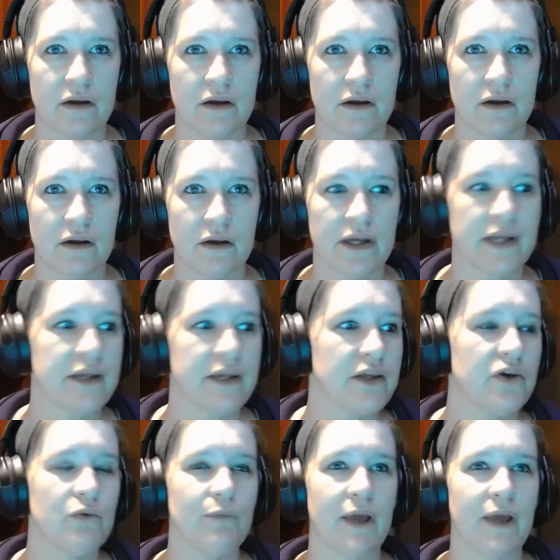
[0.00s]
Like, you
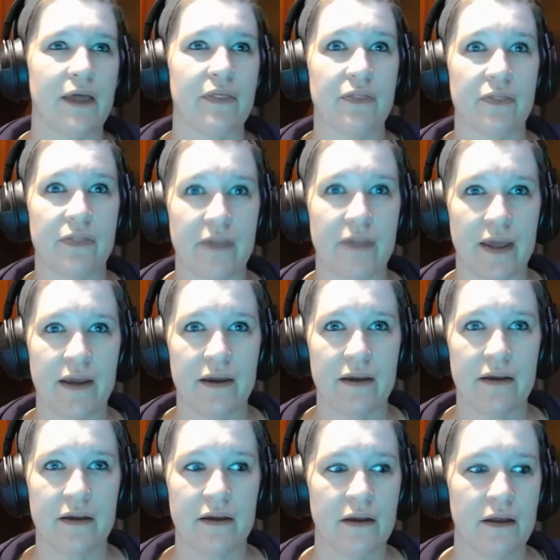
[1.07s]
may think
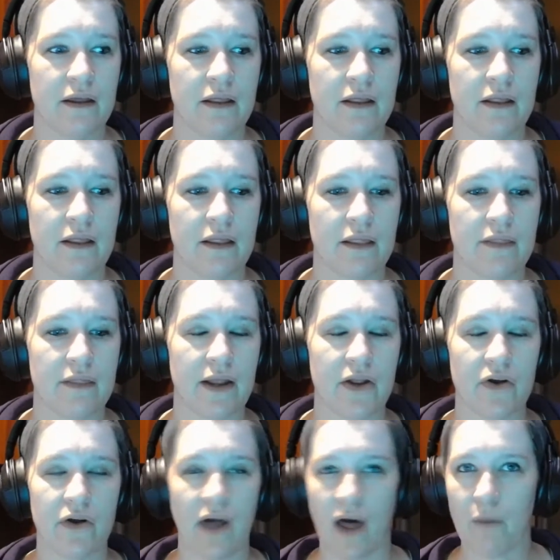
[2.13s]
that you're
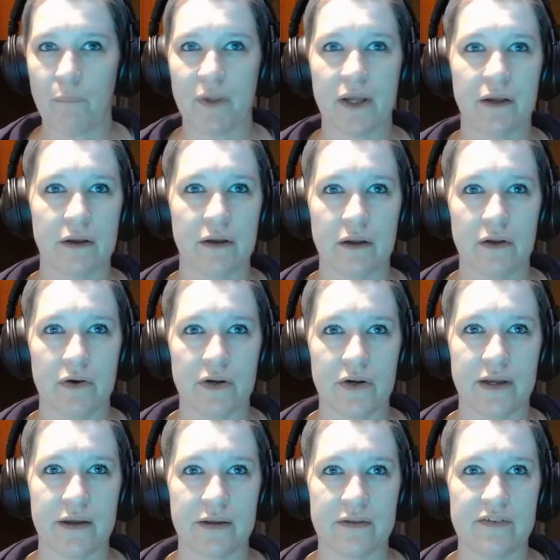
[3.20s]
helping your
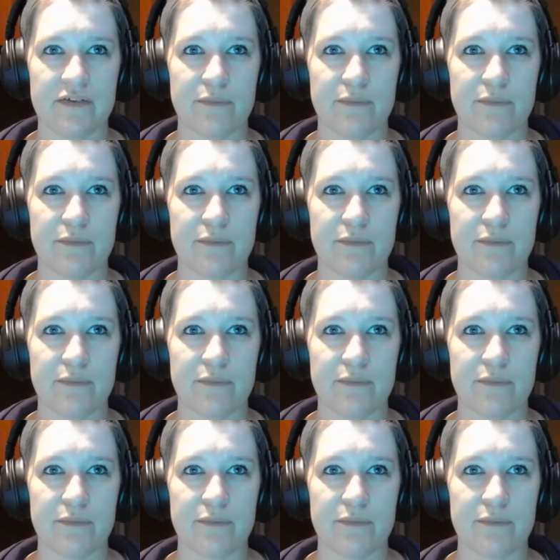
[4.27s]
kids